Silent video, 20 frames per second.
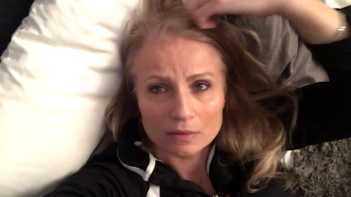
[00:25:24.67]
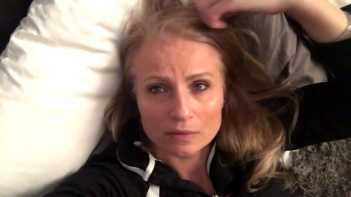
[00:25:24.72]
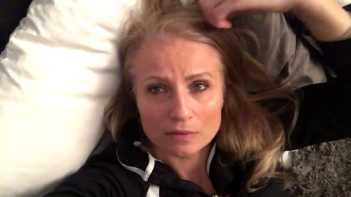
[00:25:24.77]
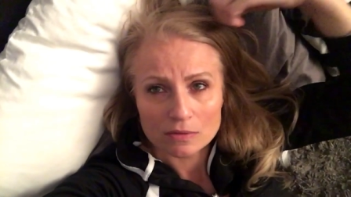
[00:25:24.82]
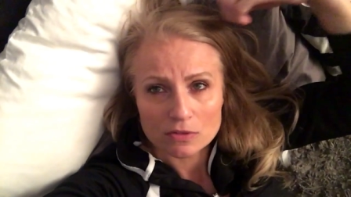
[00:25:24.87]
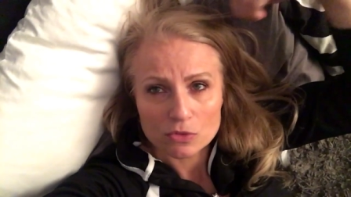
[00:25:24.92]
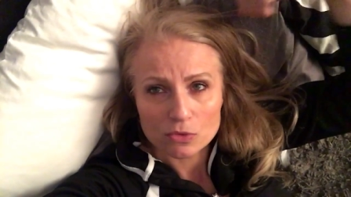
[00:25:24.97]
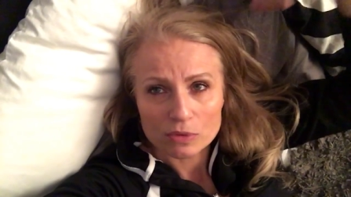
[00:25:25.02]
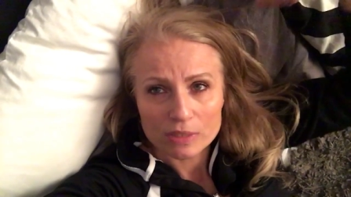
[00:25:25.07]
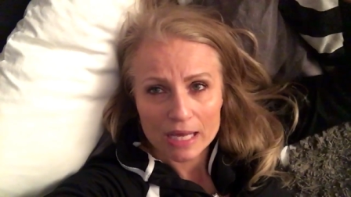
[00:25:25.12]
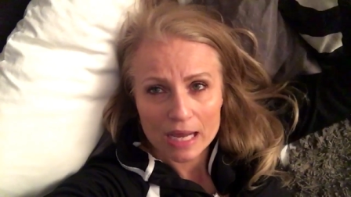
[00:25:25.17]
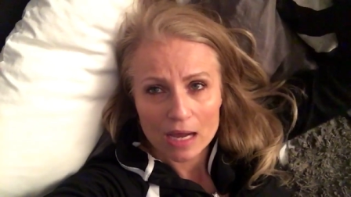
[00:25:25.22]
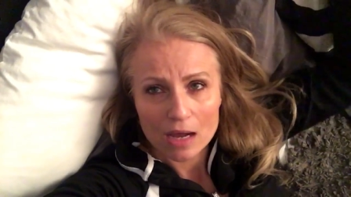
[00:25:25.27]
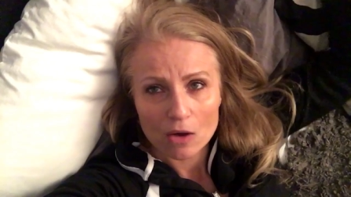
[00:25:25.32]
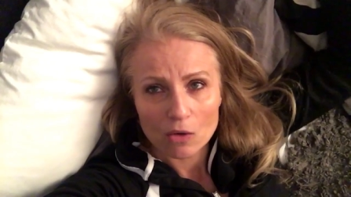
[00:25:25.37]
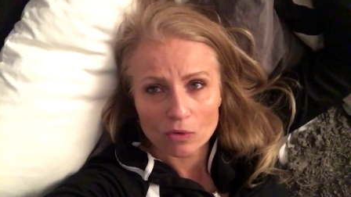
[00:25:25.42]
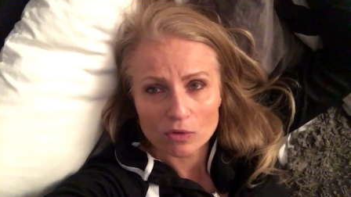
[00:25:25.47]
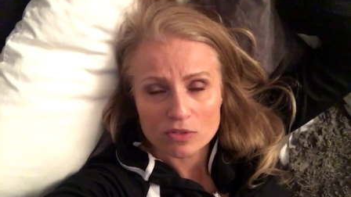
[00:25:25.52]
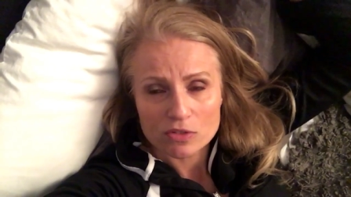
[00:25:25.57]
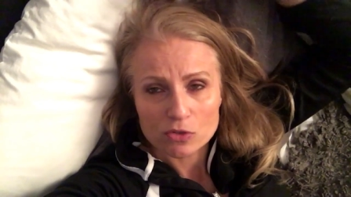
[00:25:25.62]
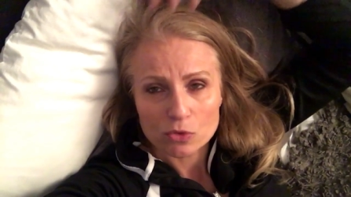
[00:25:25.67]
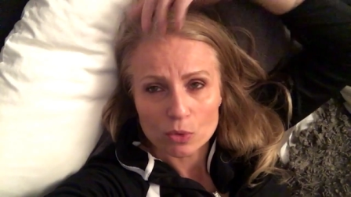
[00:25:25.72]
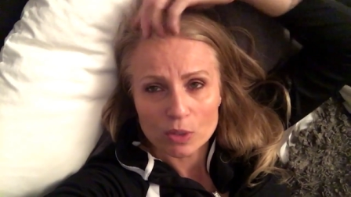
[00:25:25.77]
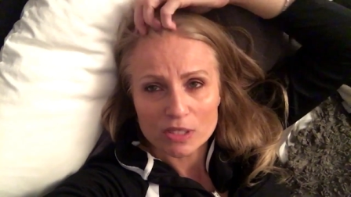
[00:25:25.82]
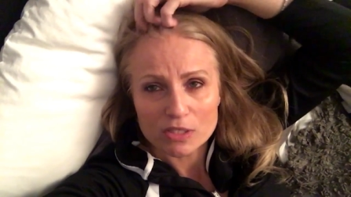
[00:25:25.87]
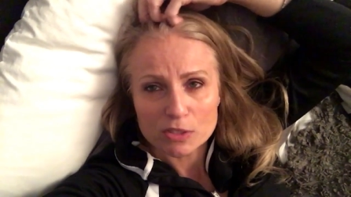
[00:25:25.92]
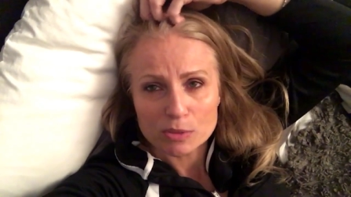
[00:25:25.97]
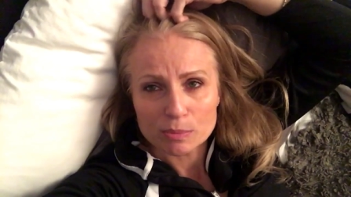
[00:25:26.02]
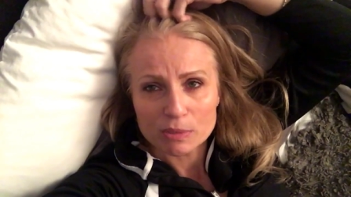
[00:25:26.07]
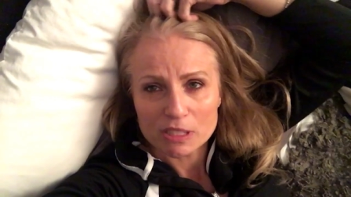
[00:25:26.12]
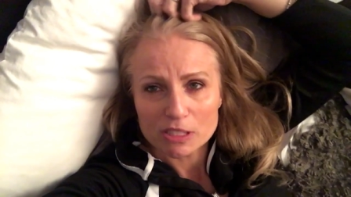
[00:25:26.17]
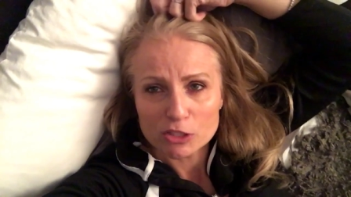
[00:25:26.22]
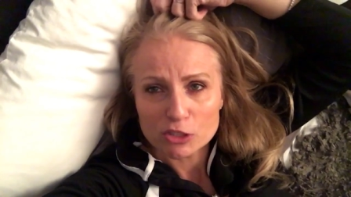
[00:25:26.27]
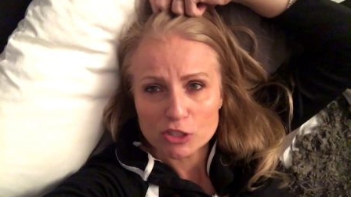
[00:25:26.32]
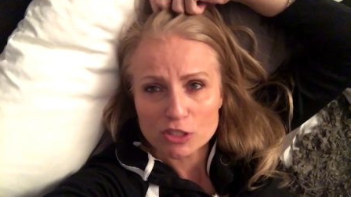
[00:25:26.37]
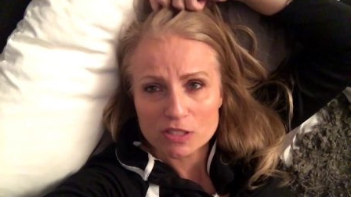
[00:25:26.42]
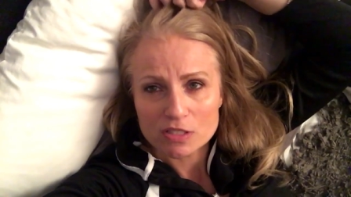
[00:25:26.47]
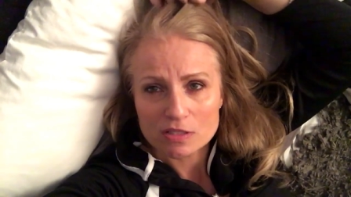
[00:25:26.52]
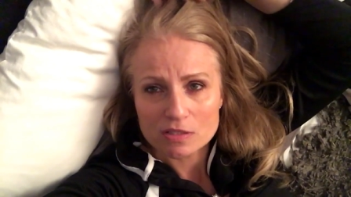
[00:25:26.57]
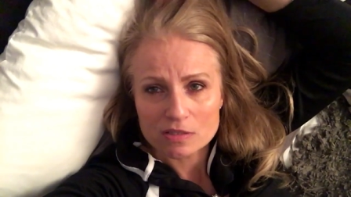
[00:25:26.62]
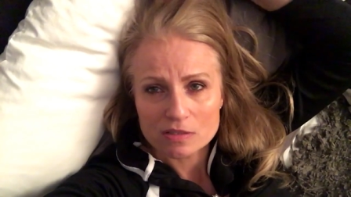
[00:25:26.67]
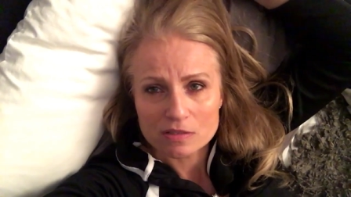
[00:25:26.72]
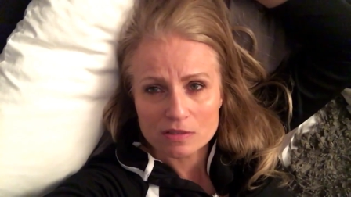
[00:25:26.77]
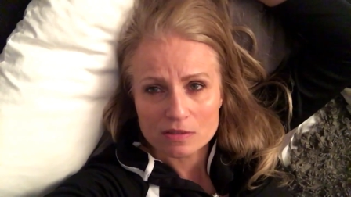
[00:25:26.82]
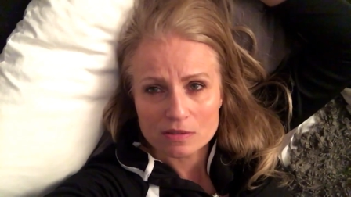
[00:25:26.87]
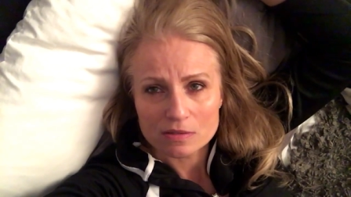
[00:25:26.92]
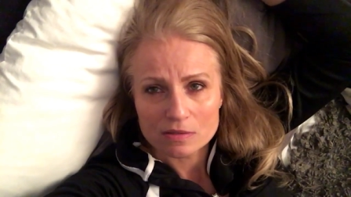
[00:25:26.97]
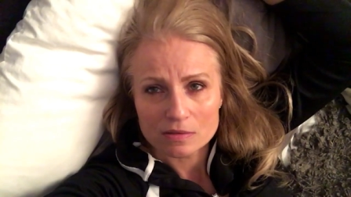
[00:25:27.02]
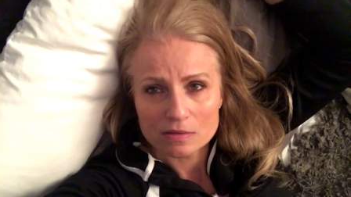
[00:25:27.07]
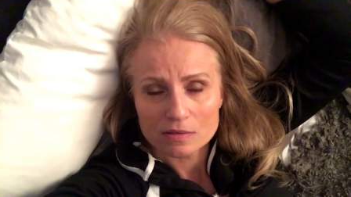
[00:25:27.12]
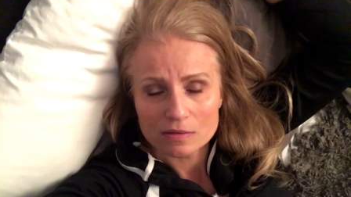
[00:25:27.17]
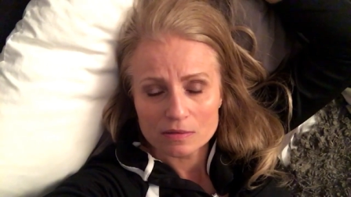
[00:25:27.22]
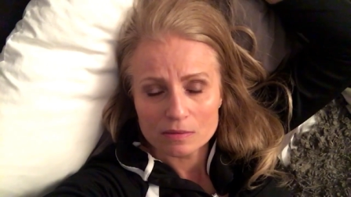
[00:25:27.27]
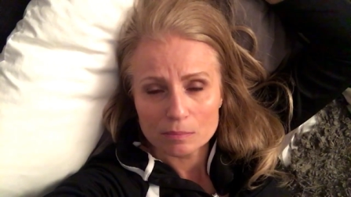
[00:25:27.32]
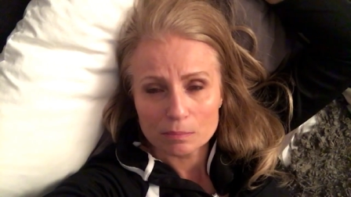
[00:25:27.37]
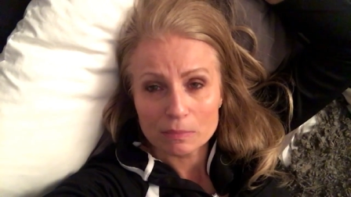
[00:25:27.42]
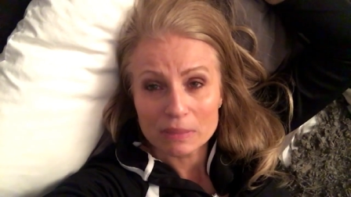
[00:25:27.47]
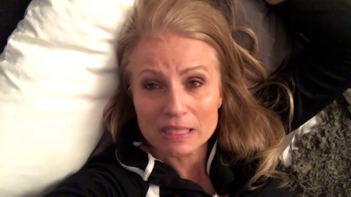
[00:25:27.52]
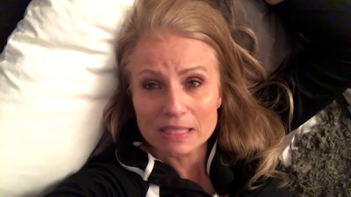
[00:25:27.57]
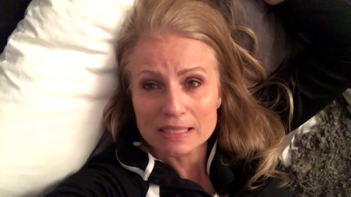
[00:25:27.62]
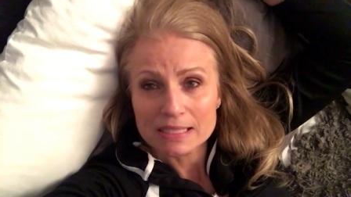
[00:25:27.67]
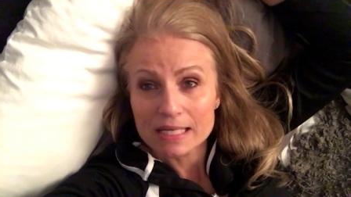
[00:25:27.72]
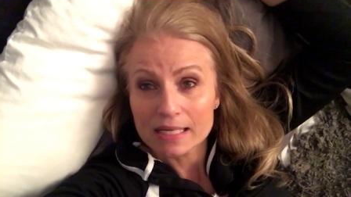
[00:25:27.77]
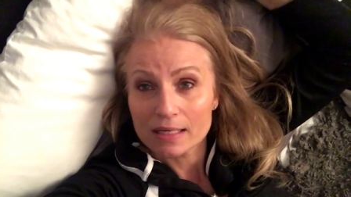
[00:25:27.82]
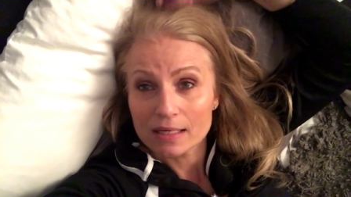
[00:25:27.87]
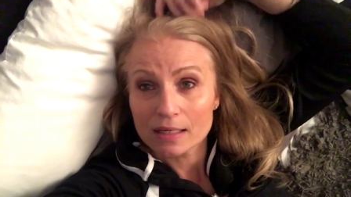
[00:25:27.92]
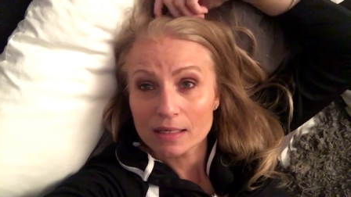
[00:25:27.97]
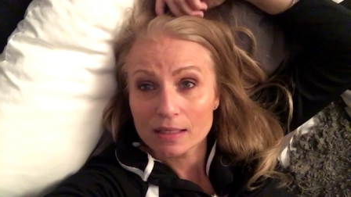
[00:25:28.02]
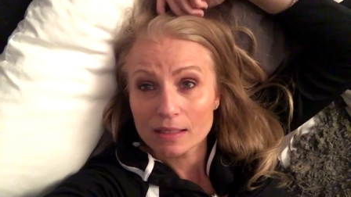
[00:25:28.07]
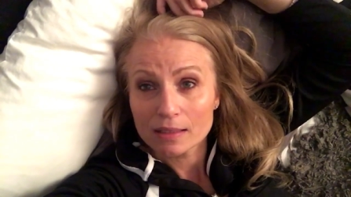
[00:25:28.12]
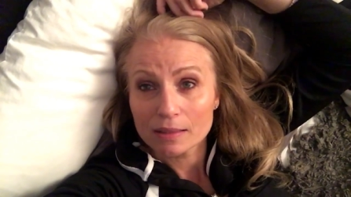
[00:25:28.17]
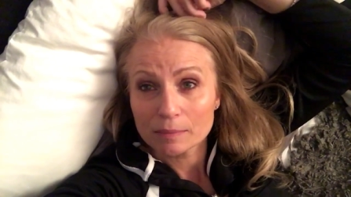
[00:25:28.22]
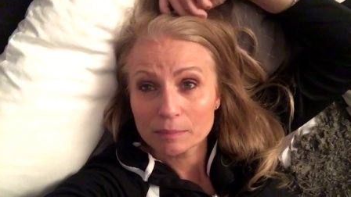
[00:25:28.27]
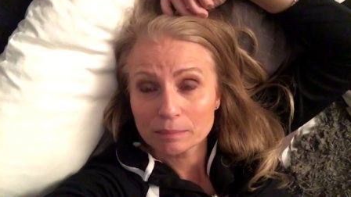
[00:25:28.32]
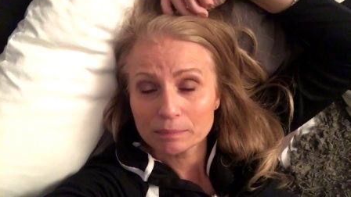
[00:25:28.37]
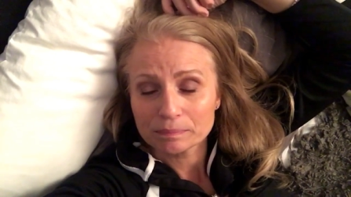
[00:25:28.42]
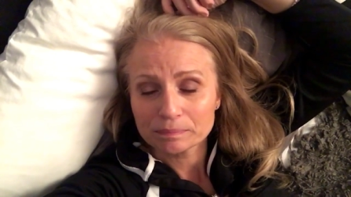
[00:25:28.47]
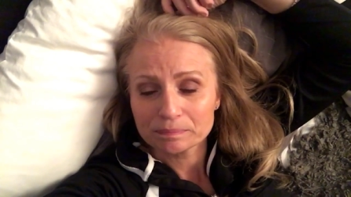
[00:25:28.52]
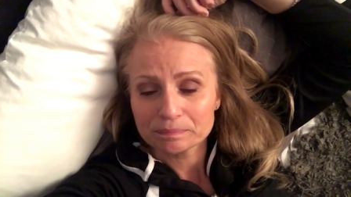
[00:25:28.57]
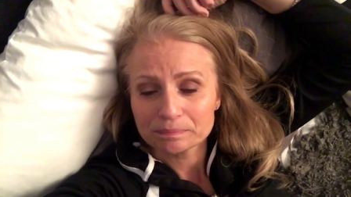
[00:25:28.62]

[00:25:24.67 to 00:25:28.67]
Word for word: so now it's going to be just me time.